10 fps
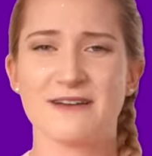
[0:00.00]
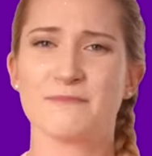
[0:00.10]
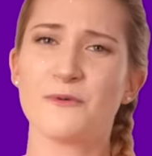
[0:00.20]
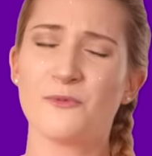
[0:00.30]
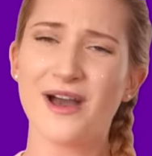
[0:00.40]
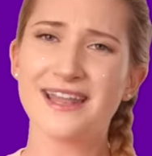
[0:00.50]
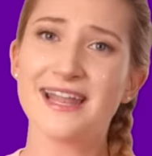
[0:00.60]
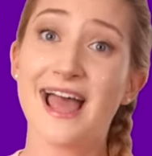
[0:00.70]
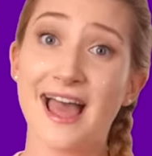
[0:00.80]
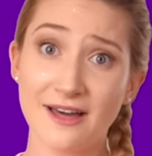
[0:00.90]
But what
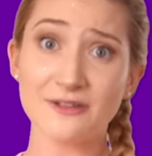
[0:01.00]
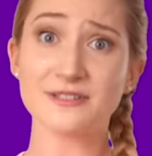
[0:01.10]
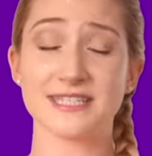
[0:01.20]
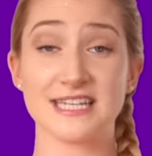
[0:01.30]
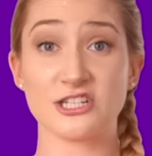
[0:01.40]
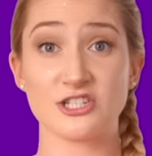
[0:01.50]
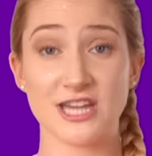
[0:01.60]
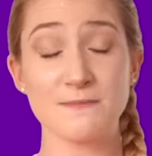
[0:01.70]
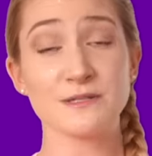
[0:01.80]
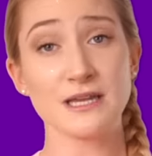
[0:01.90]
else is
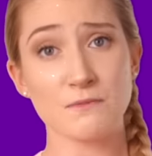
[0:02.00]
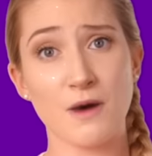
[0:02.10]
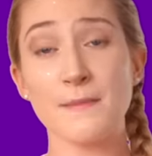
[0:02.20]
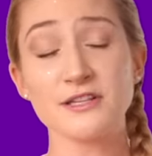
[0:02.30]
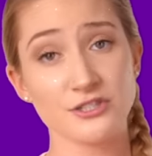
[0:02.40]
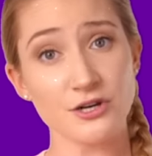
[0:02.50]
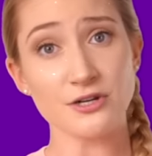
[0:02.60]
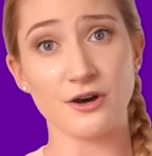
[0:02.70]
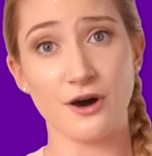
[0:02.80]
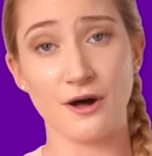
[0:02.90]
shaped like Mama
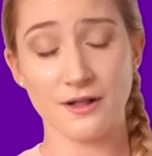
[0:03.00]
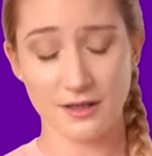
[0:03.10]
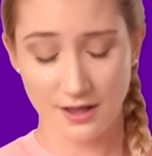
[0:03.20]
Circle?